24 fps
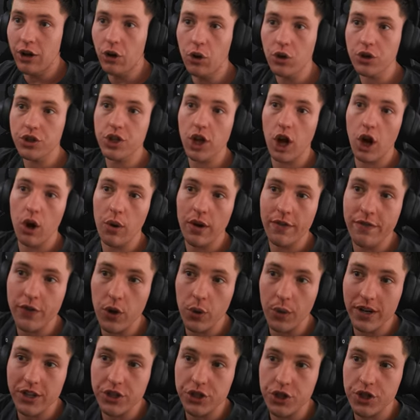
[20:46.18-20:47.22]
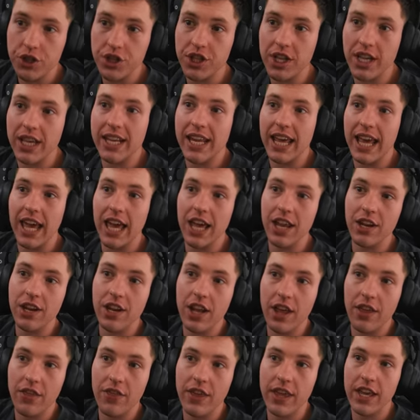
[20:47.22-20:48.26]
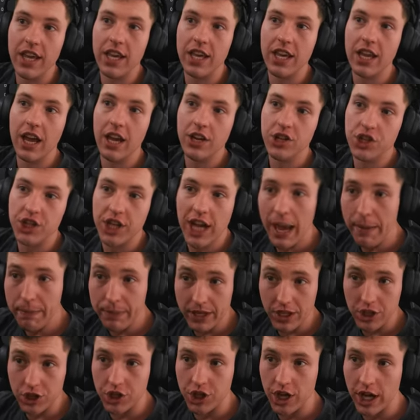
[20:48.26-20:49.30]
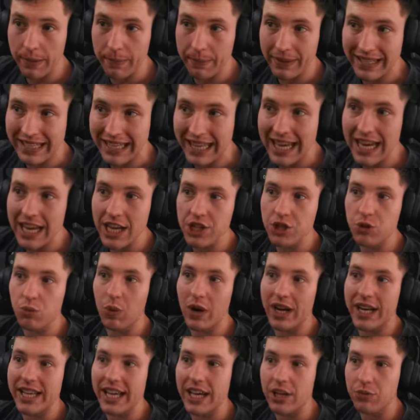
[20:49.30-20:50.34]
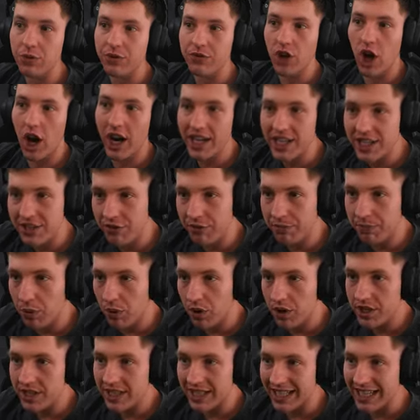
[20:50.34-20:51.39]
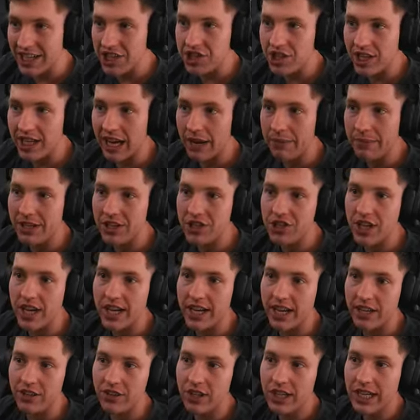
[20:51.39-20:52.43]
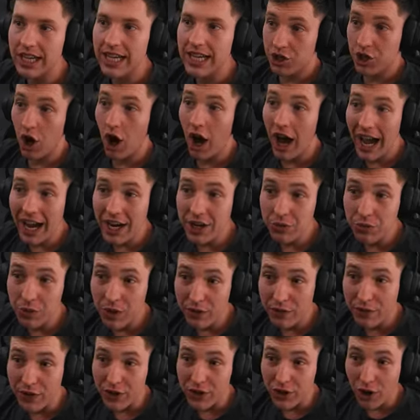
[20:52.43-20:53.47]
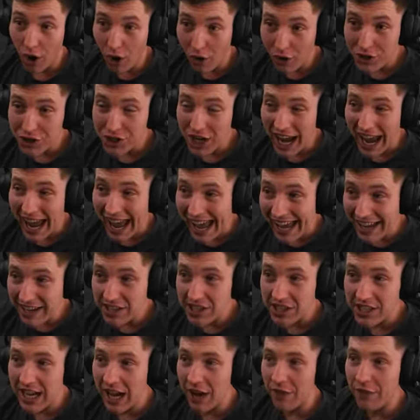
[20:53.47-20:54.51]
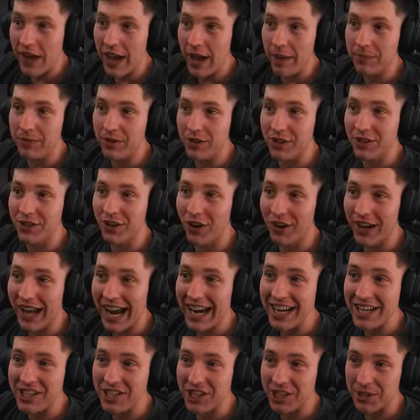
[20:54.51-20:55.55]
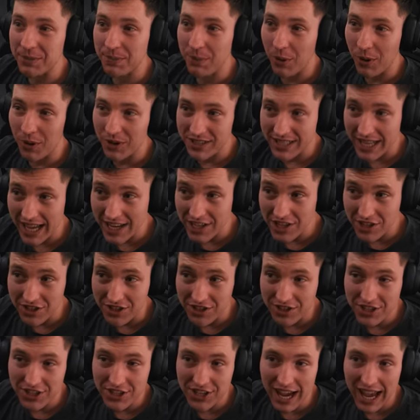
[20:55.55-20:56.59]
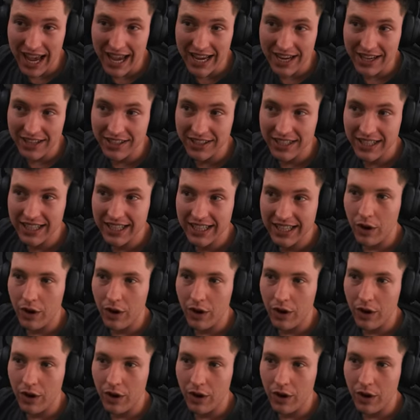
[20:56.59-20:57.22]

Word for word: And also, if you're interested in the championship, Leeds winning it with 97 points, Leicester coming second, tied with Norwich and Southampton on 86 points. That's insane.